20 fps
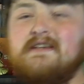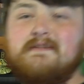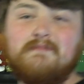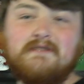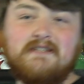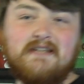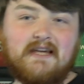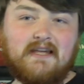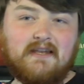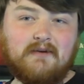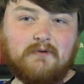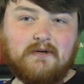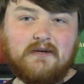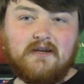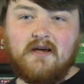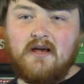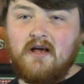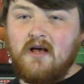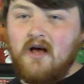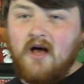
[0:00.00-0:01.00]
particular one,
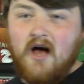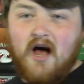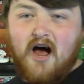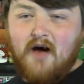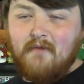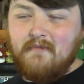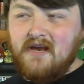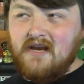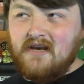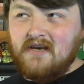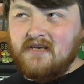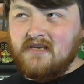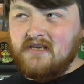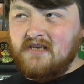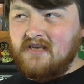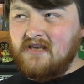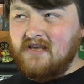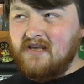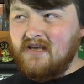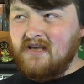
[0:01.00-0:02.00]
I mean,
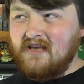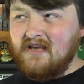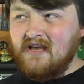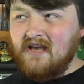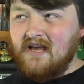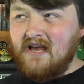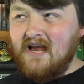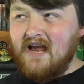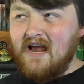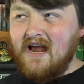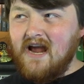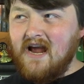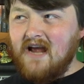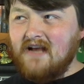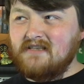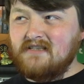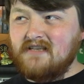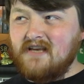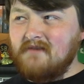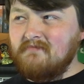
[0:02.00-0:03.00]

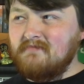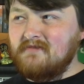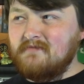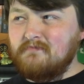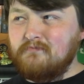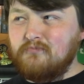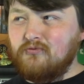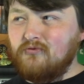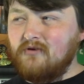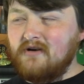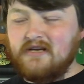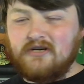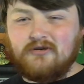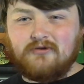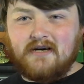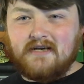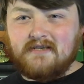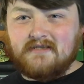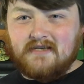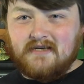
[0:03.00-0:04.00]
it seems pretty
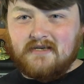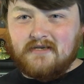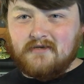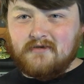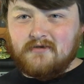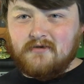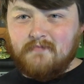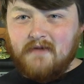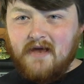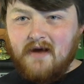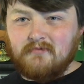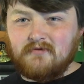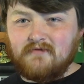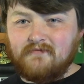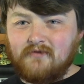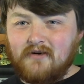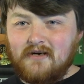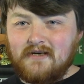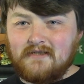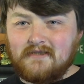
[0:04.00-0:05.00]
crazy to be able to
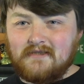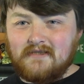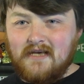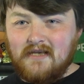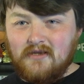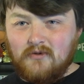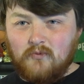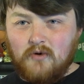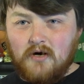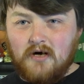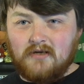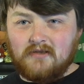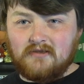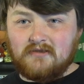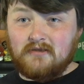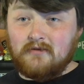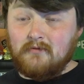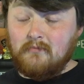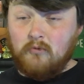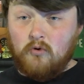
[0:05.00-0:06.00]
find in the
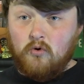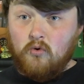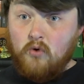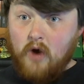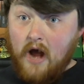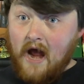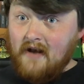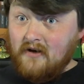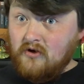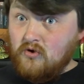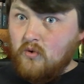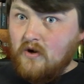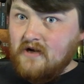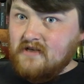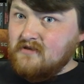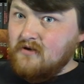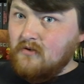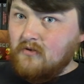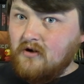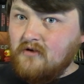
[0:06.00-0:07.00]
wild, and
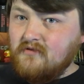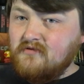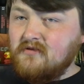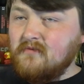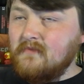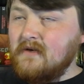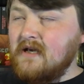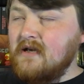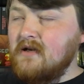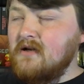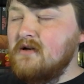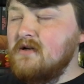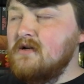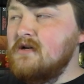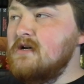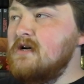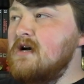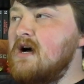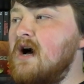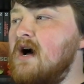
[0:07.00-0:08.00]
quite so close to me,
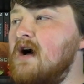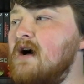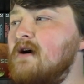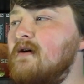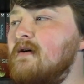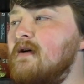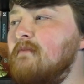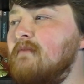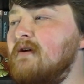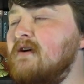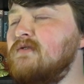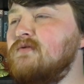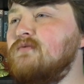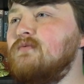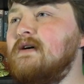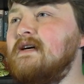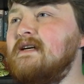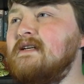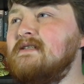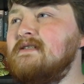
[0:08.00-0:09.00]
in bigger
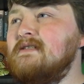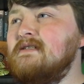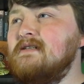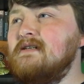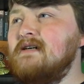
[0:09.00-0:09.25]
ways,